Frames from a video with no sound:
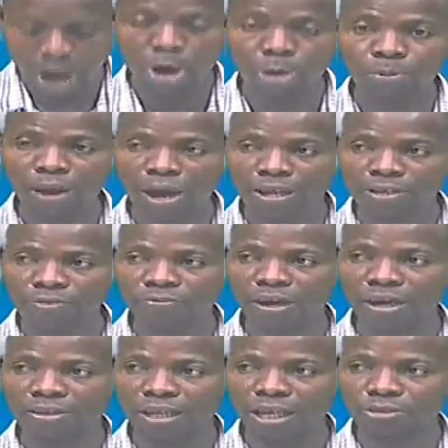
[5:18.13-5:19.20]
I hope if
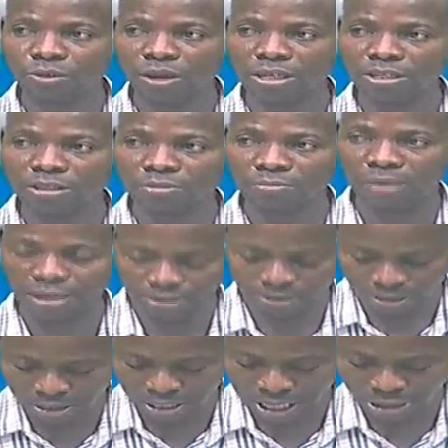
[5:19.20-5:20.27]
that one is
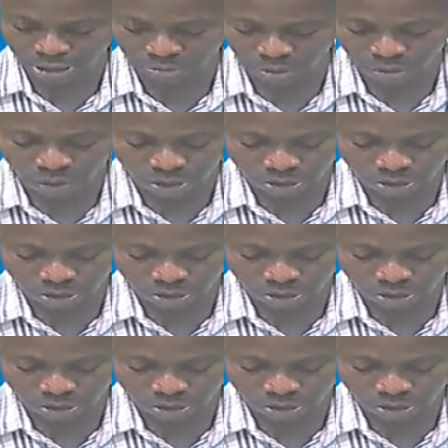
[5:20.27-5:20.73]
mastered, let us move